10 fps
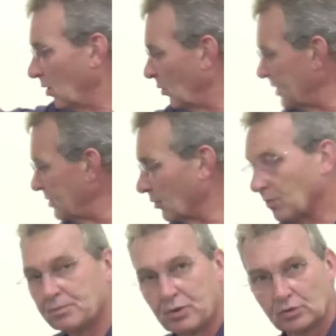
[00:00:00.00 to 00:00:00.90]
When
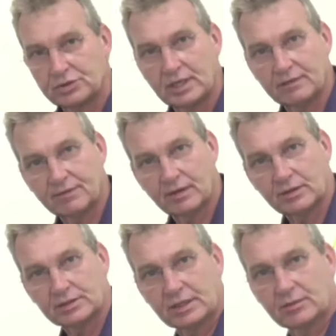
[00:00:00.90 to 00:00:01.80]
you approach that fire
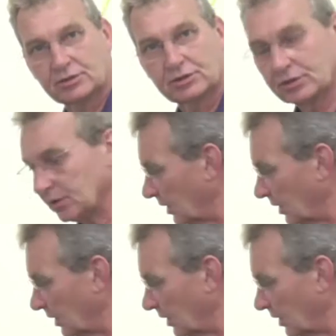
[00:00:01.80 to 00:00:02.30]
extinguisher,